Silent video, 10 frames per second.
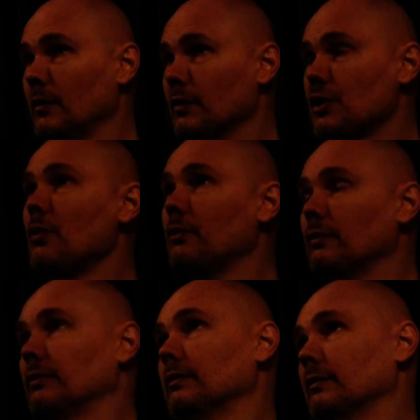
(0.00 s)
So,
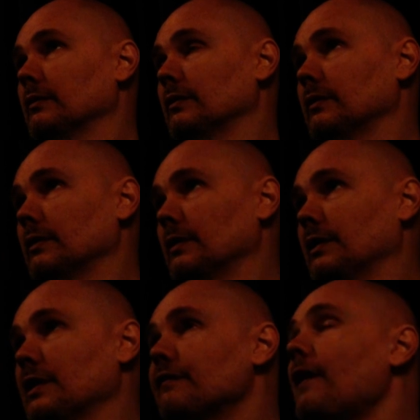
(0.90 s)

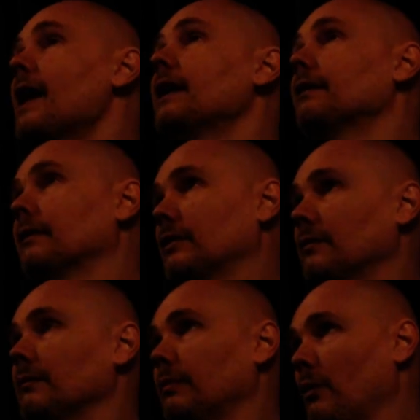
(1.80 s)
the defining
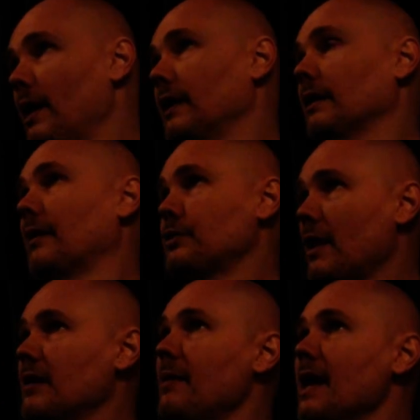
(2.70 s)
point I'm
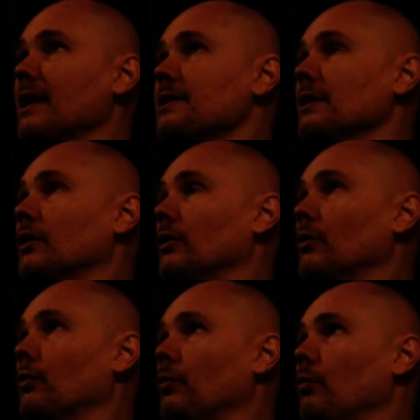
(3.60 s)
trying to make is,
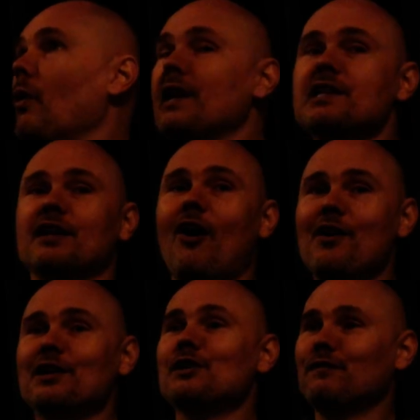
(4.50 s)
what is an
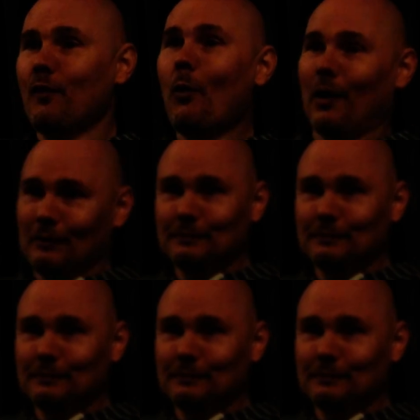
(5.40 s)
artist for?